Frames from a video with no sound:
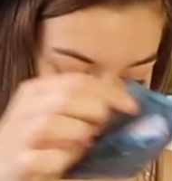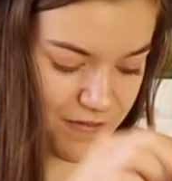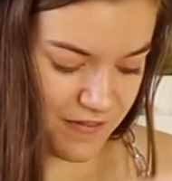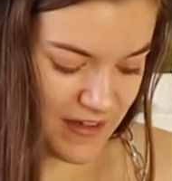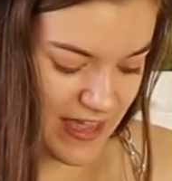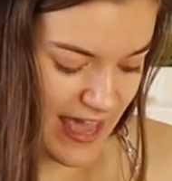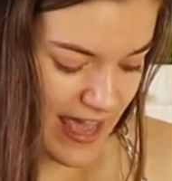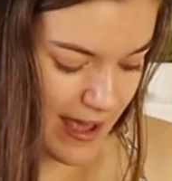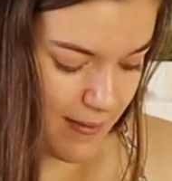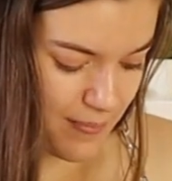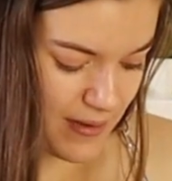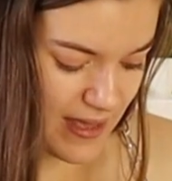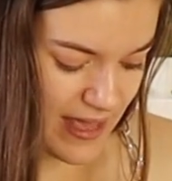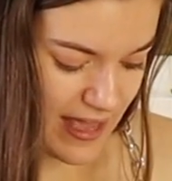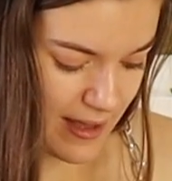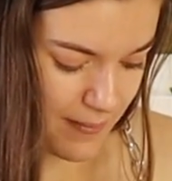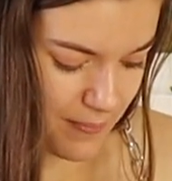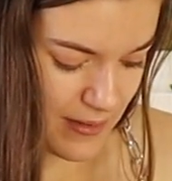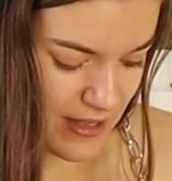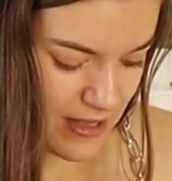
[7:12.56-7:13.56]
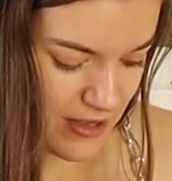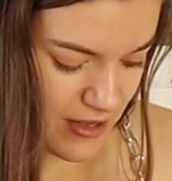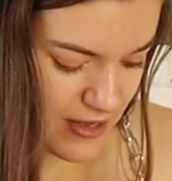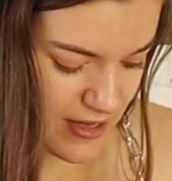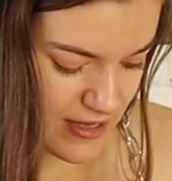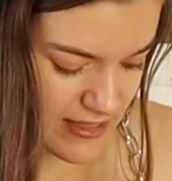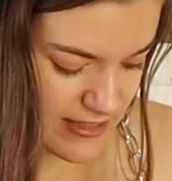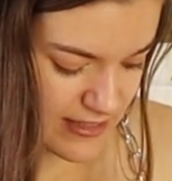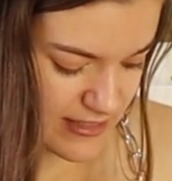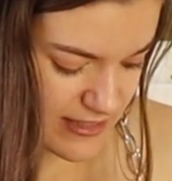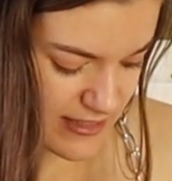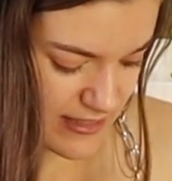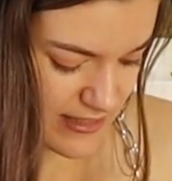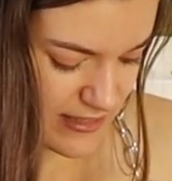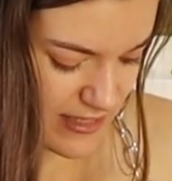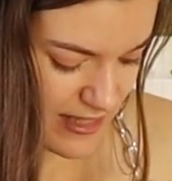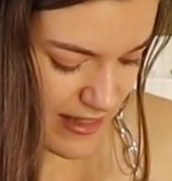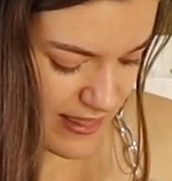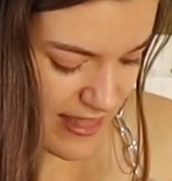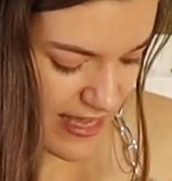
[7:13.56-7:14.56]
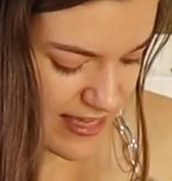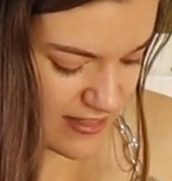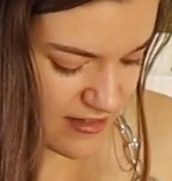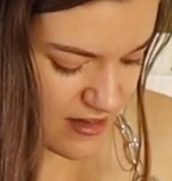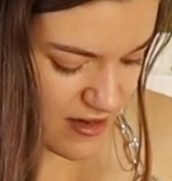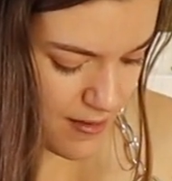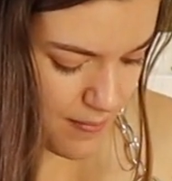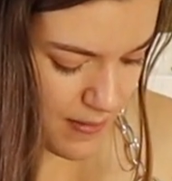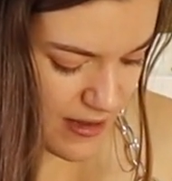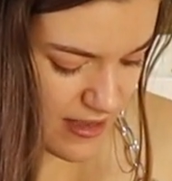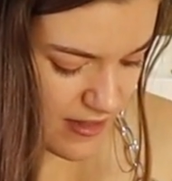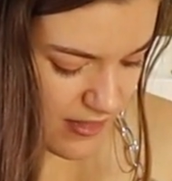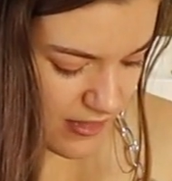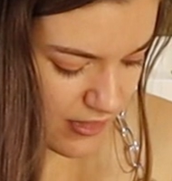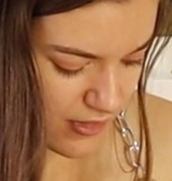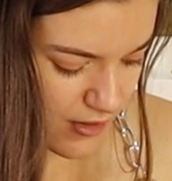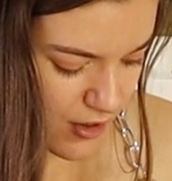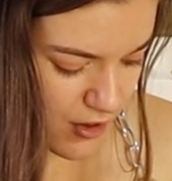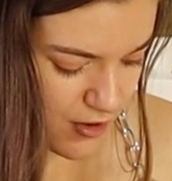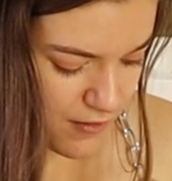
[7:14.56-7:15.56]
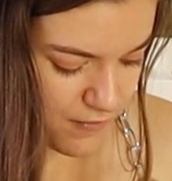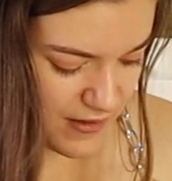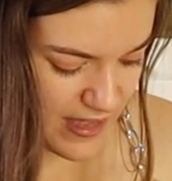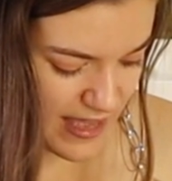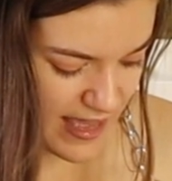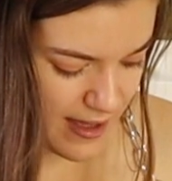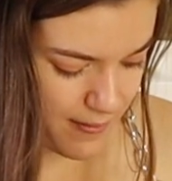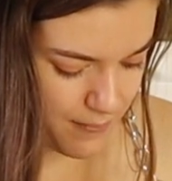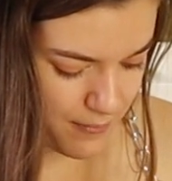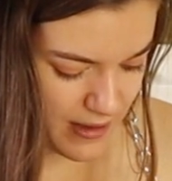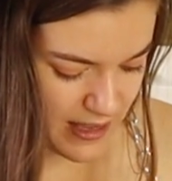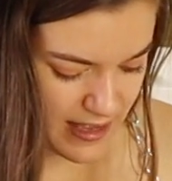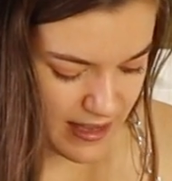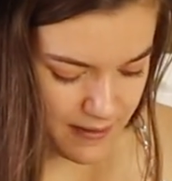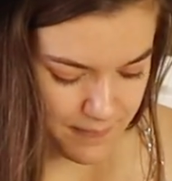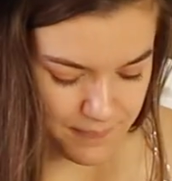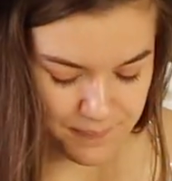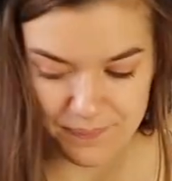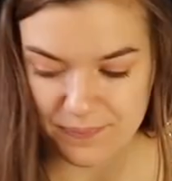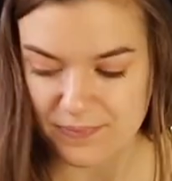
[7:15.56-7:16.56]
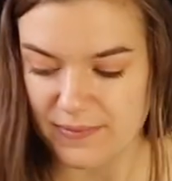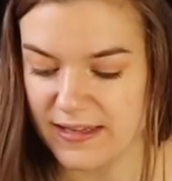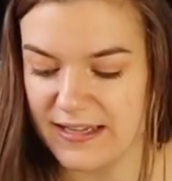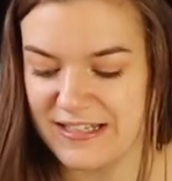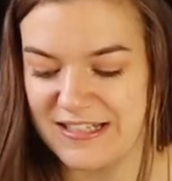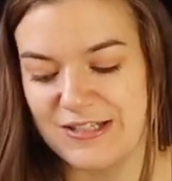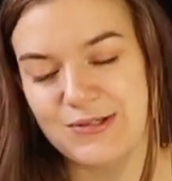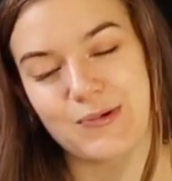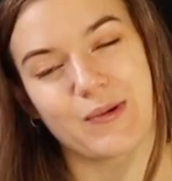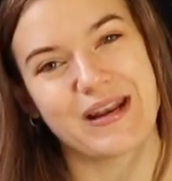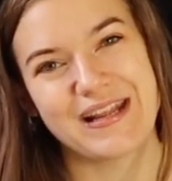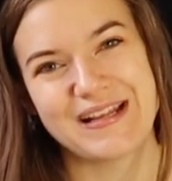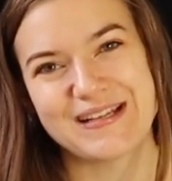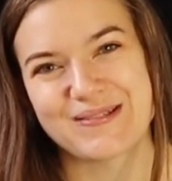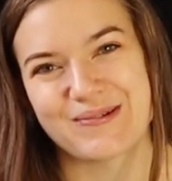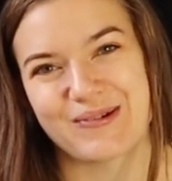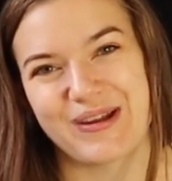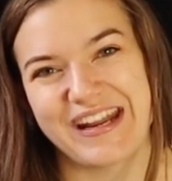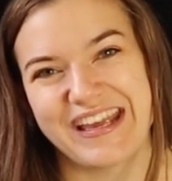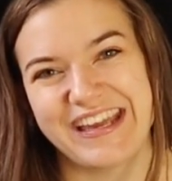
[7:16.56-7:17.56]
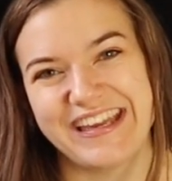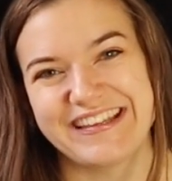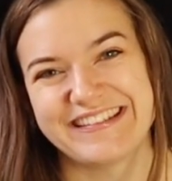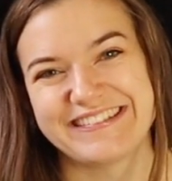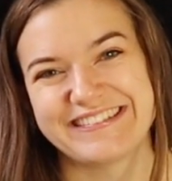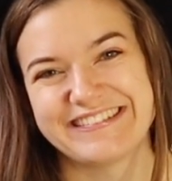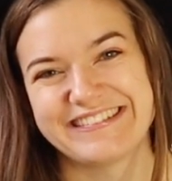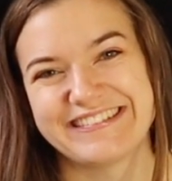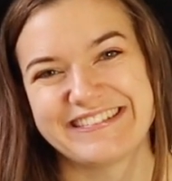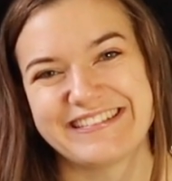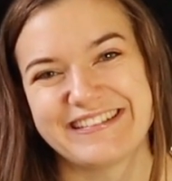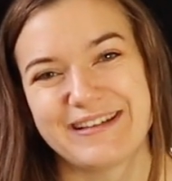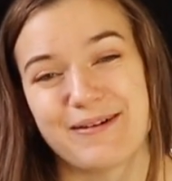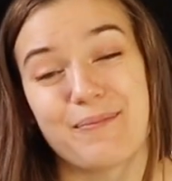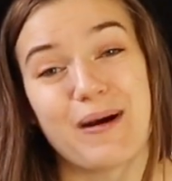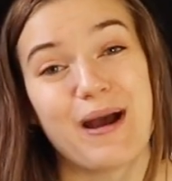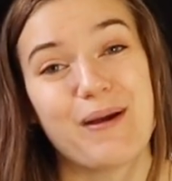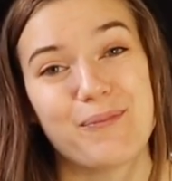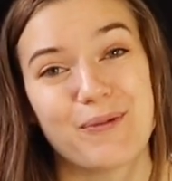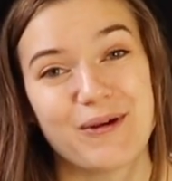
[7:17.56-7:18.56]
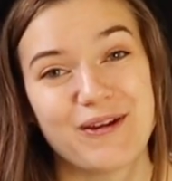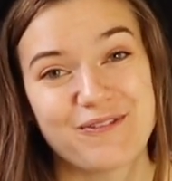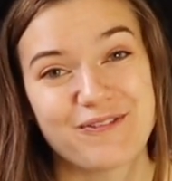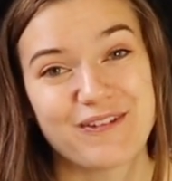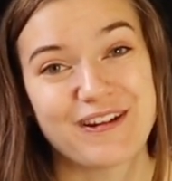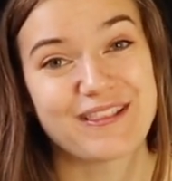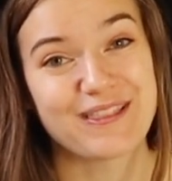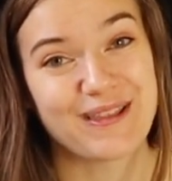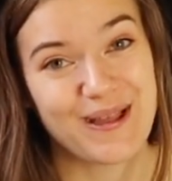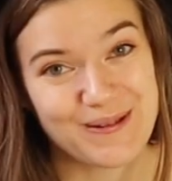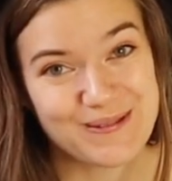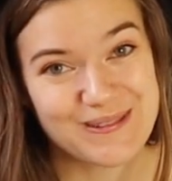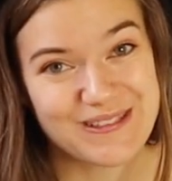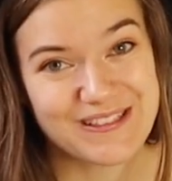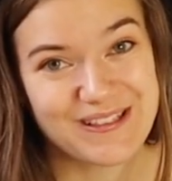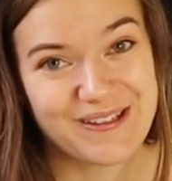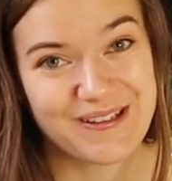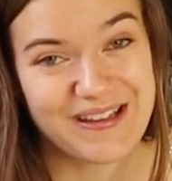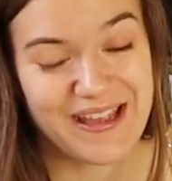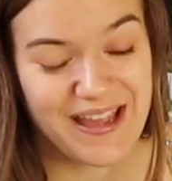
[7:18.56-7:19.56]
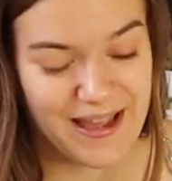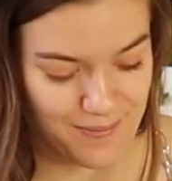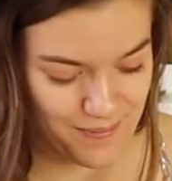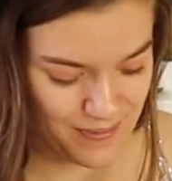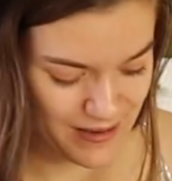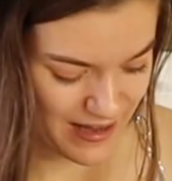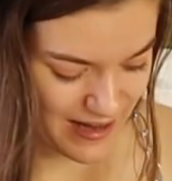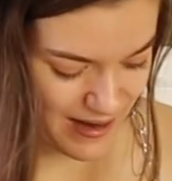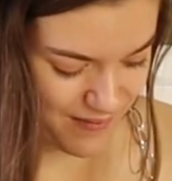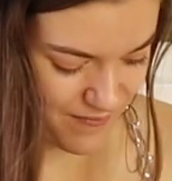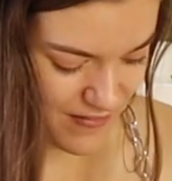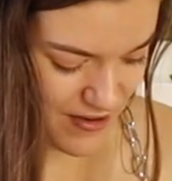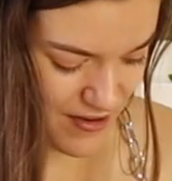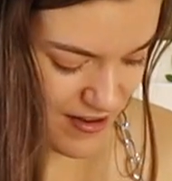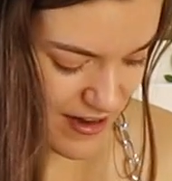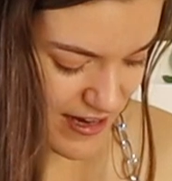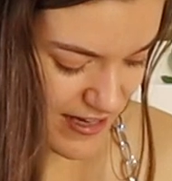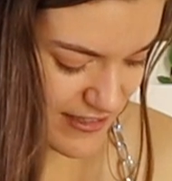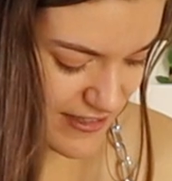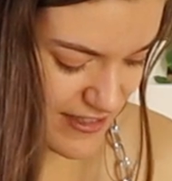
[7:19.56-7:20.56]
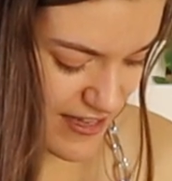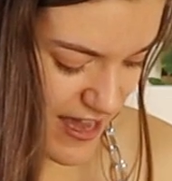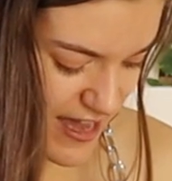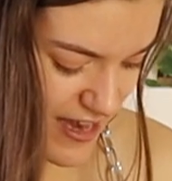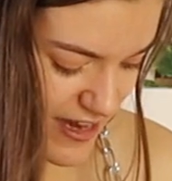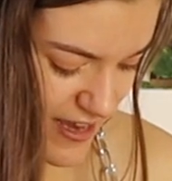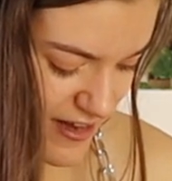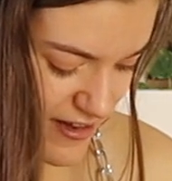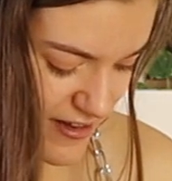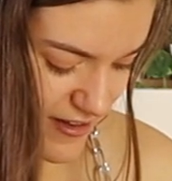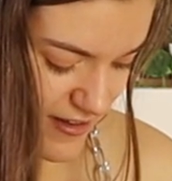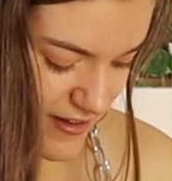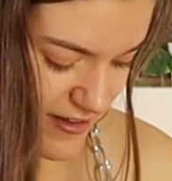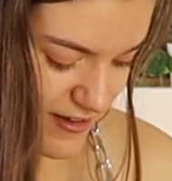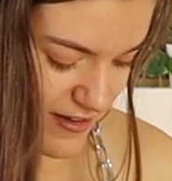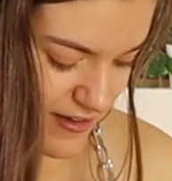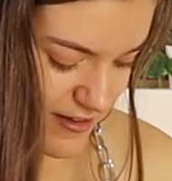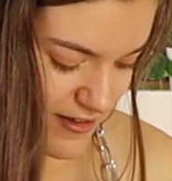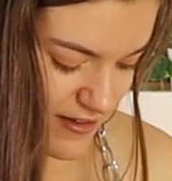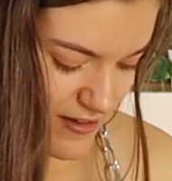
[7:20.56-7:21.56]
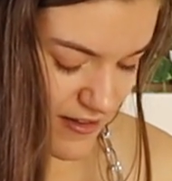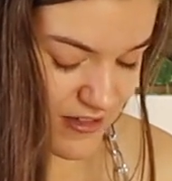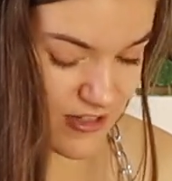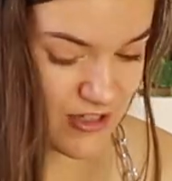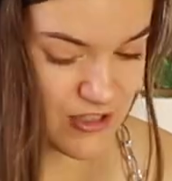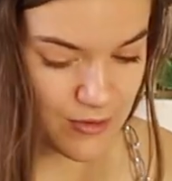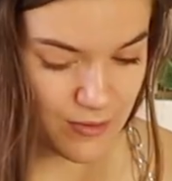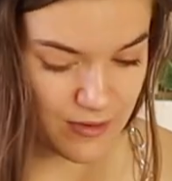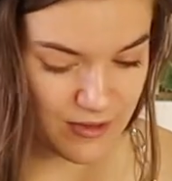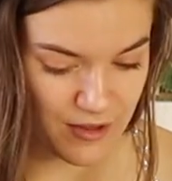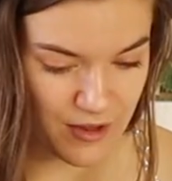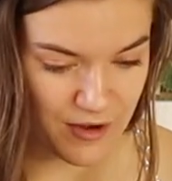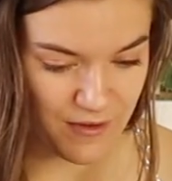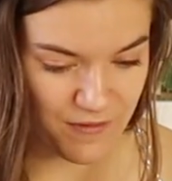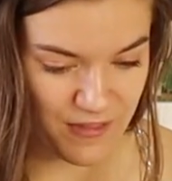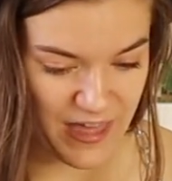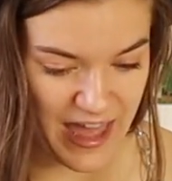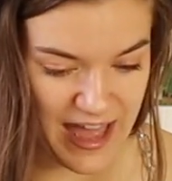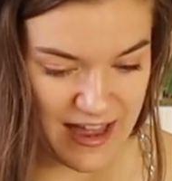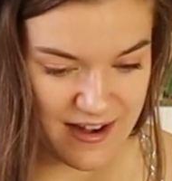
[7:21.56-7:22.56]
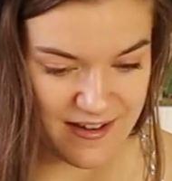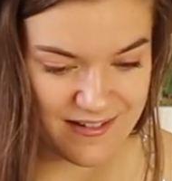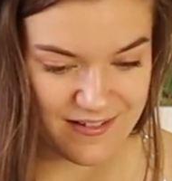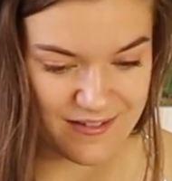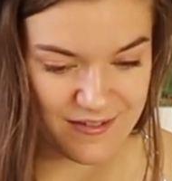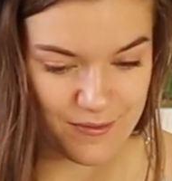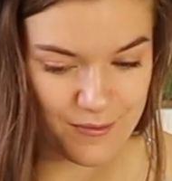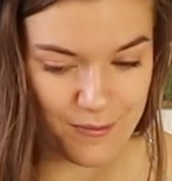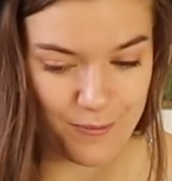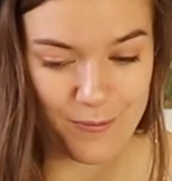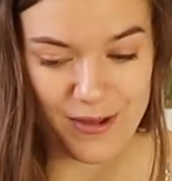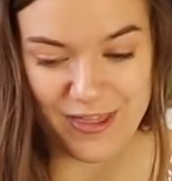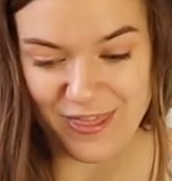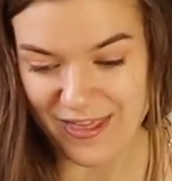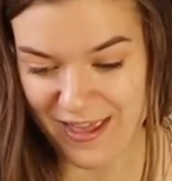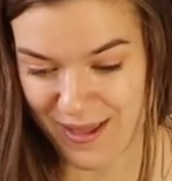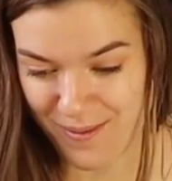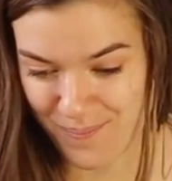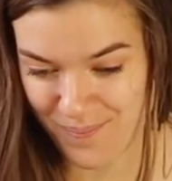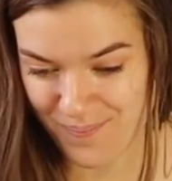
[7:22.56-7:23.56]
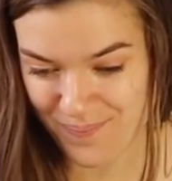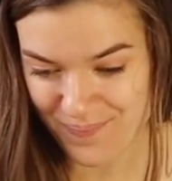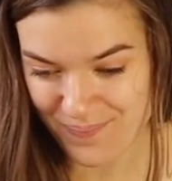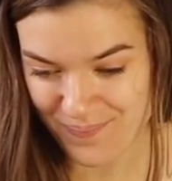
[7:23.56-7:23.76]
of camping because there's going to be a lot of camping in 2020. My boyfriend loves to go camping and I'm very excited to do a lot of that with him.